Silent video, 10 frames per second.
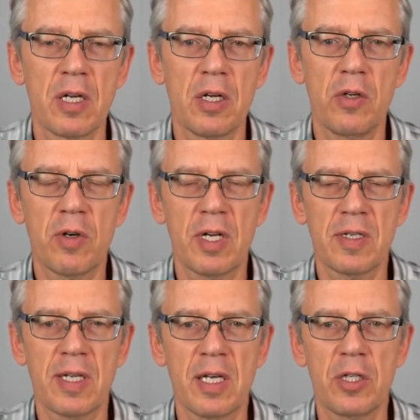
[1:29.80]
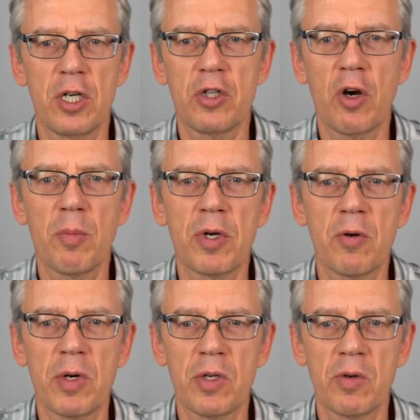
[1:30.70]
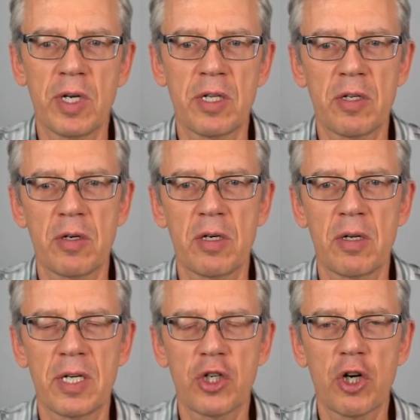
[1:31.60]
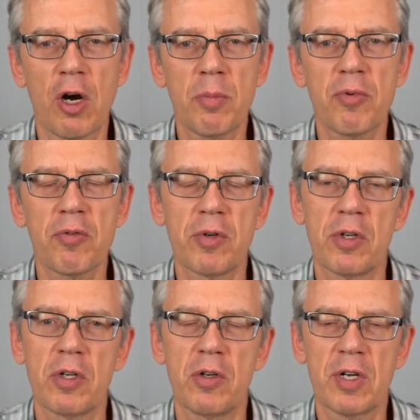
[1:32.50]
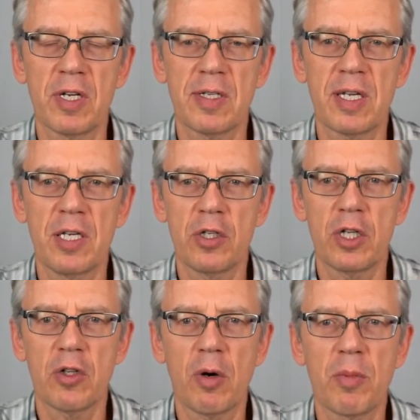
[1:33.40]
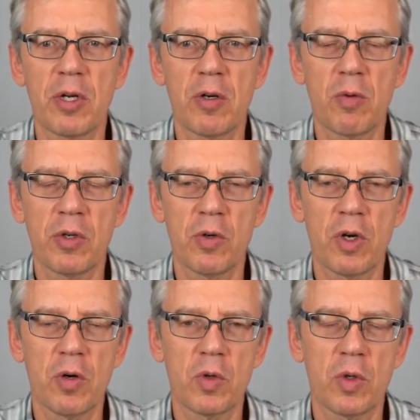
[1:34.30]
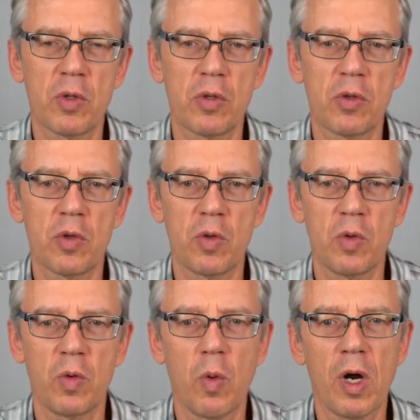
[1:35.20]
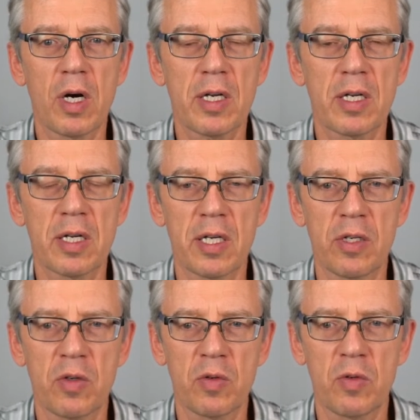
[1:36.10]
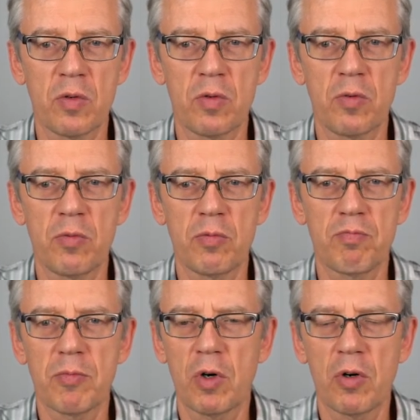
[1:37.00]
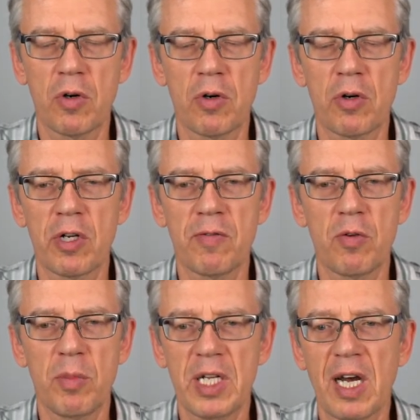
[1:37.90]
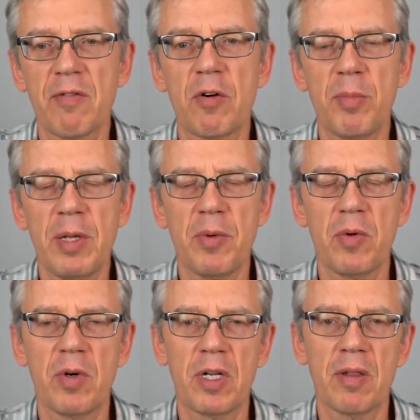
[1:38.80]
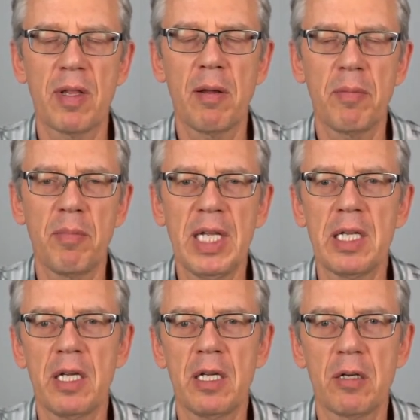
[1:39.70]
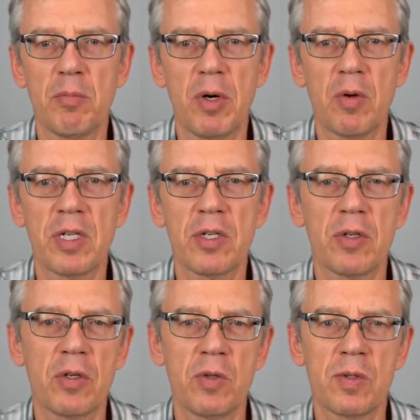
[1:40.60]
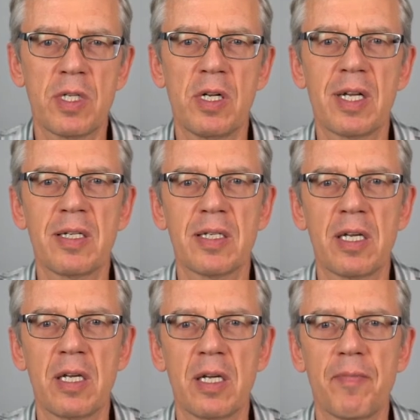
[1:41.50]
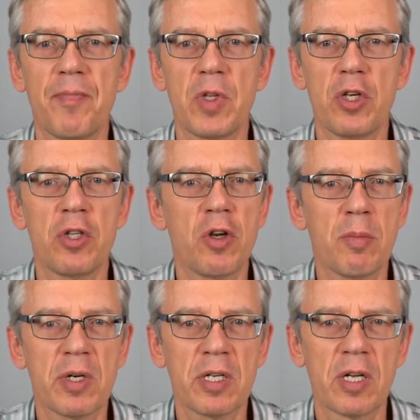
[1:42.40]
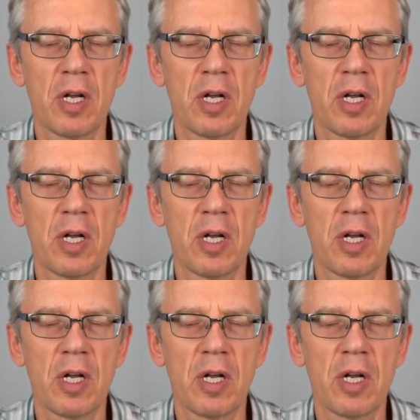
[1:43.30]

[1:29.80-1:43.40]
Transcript: You can say dzień dobry when you enter the shop. You can say dzień dobry when you go to work or if you meet other people at the meeting in Poland, you still can say dzień dobry.